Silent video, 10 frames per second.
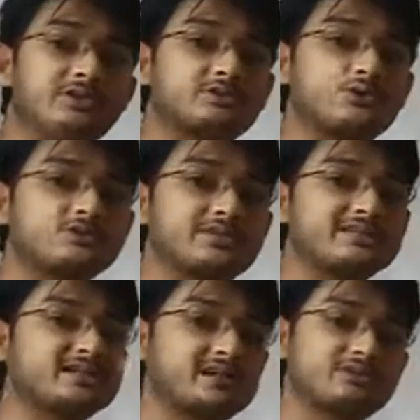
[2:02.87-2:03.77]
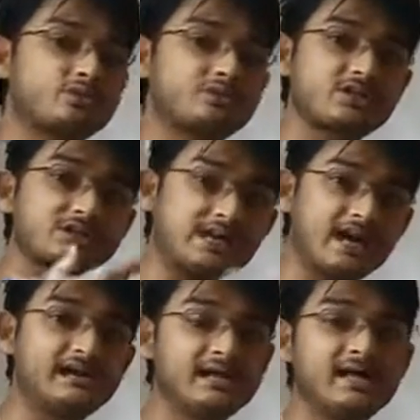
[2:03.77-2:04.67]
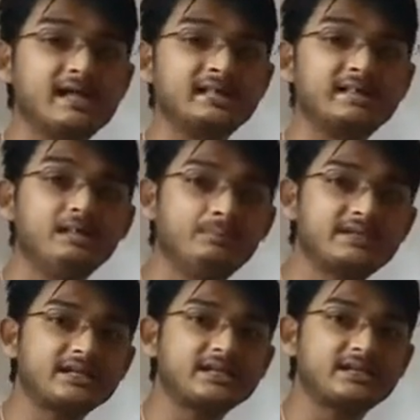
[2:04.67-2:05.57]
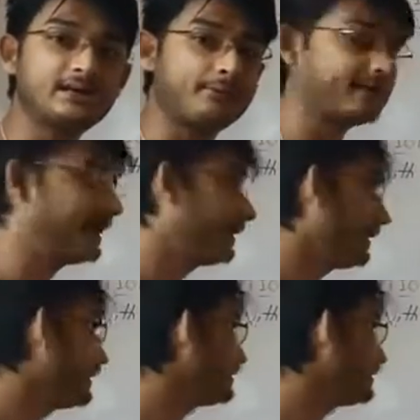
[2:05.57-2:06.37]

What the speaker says: resources, the resources are limited in our hand,